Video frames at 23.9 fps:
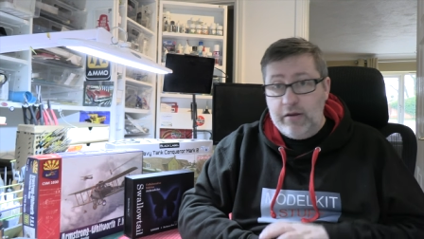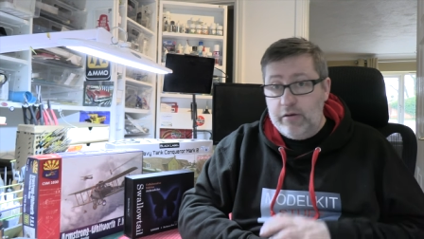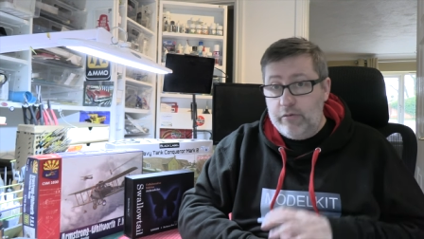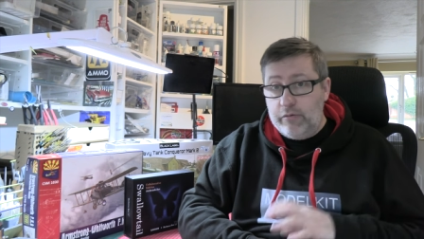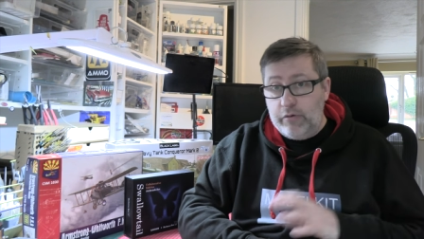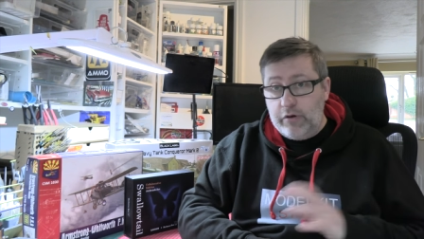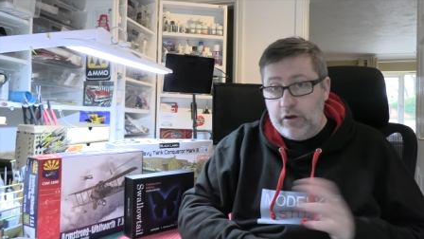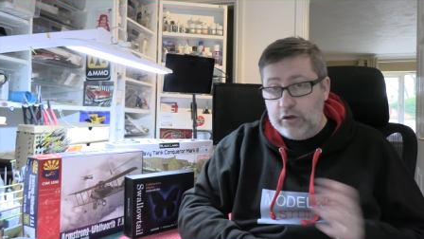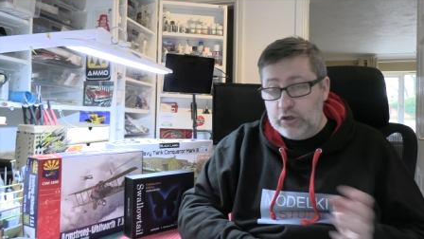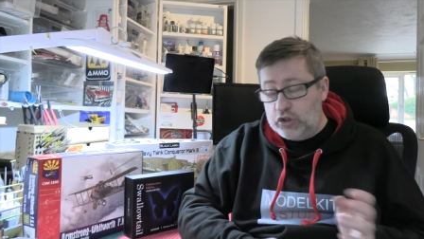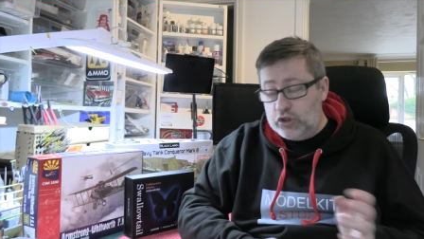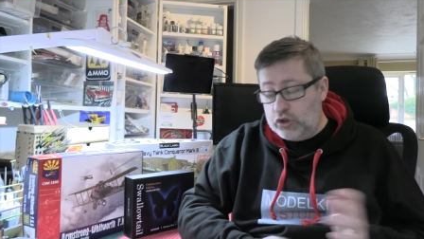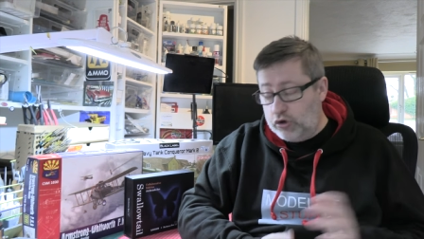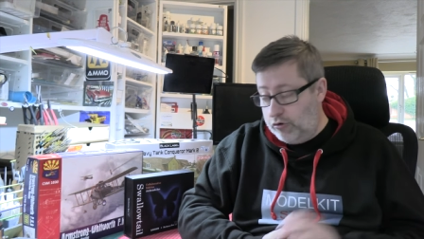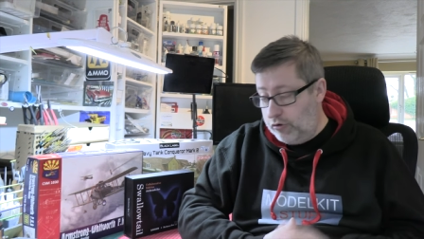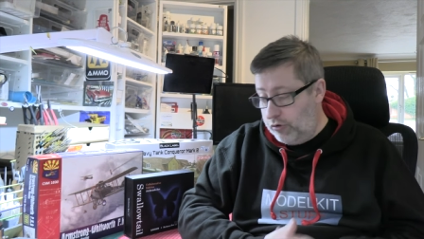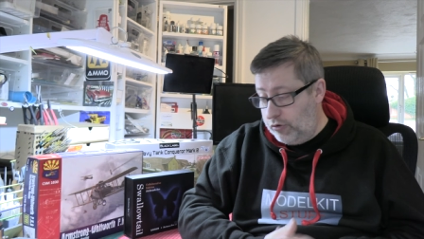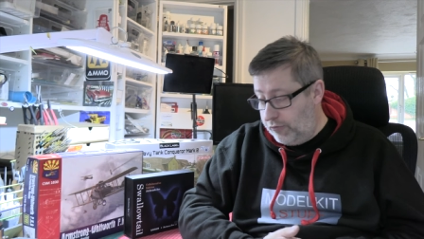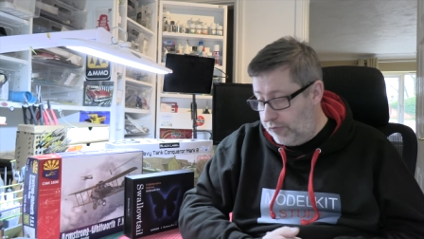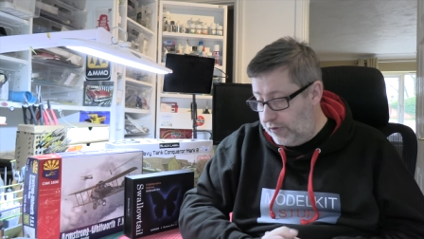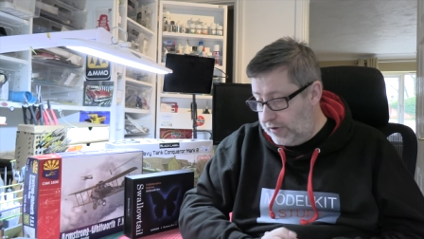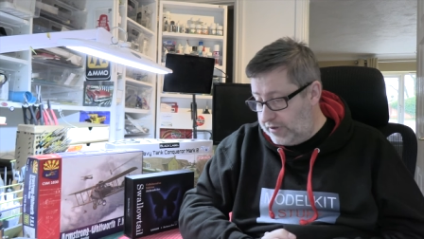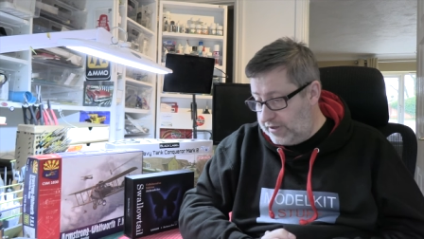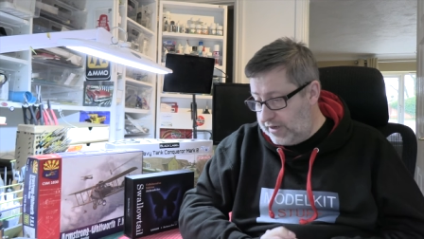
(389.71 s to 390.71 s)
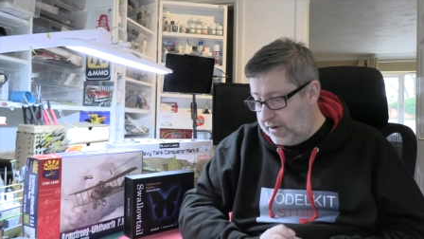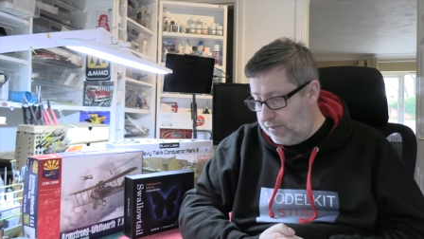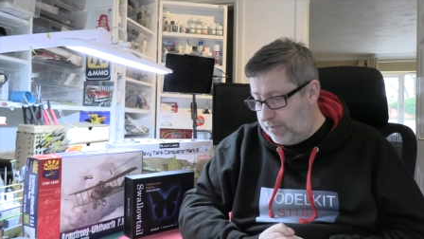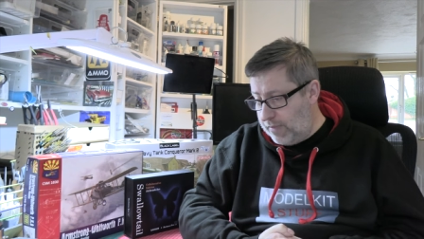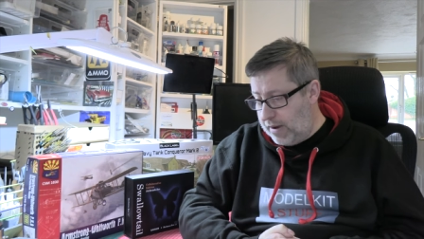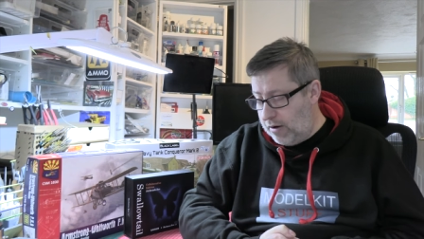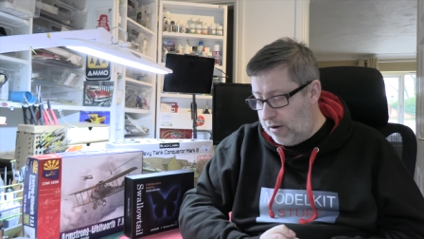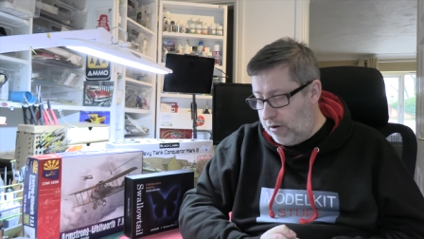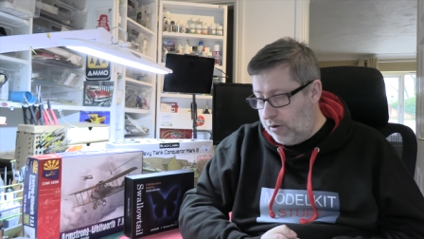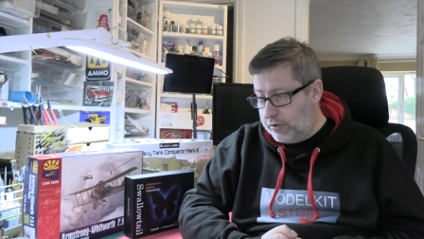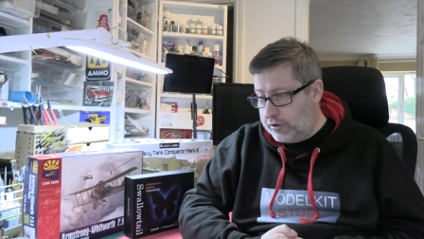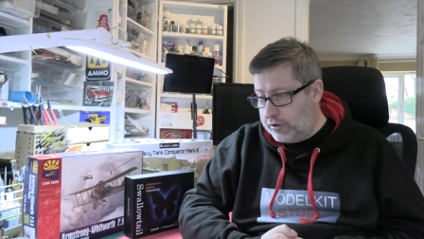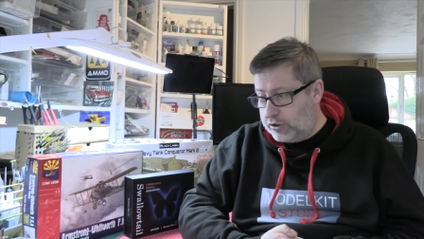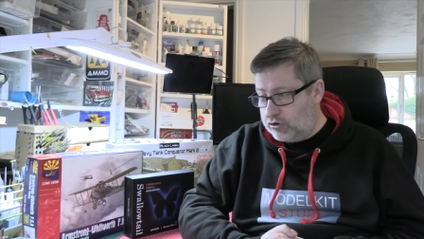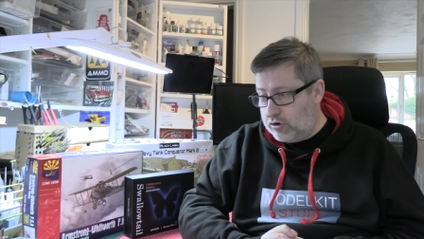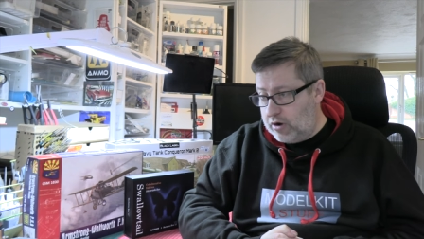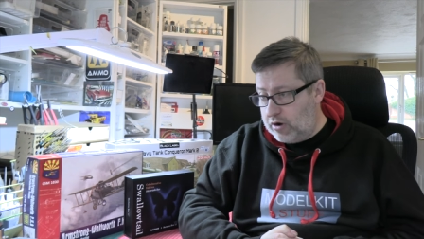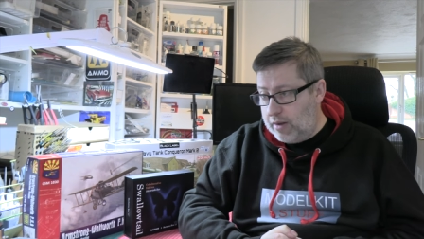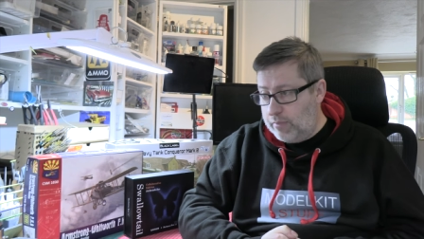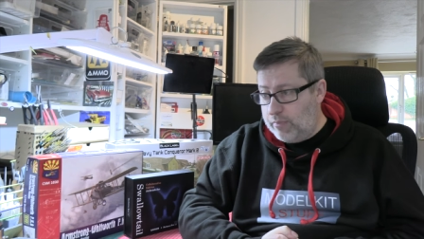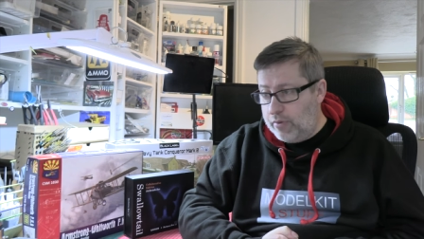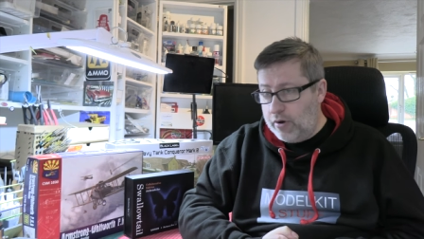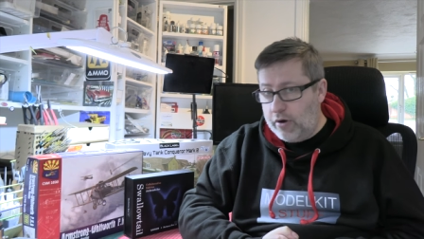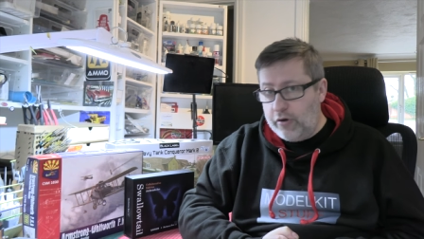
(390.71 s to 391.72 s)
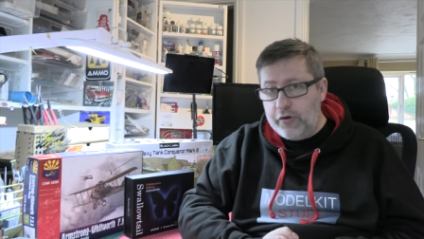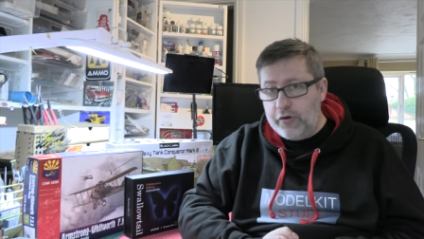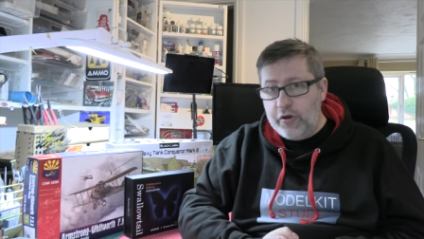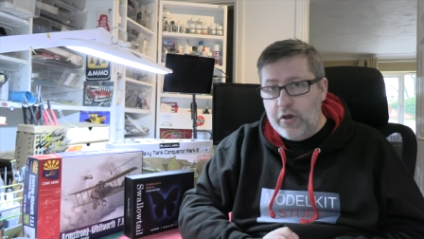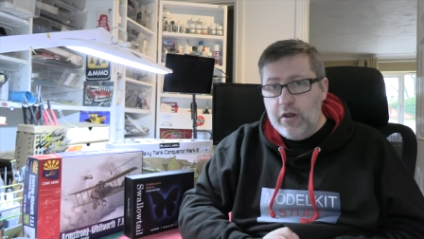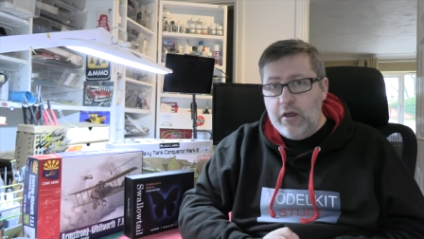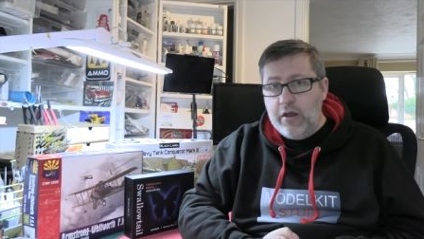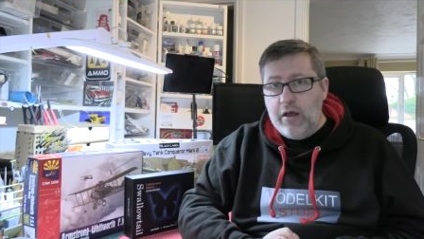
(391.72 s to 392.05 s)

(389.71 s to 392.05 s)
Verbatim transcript: And, and sure enough, it did mount on the tripod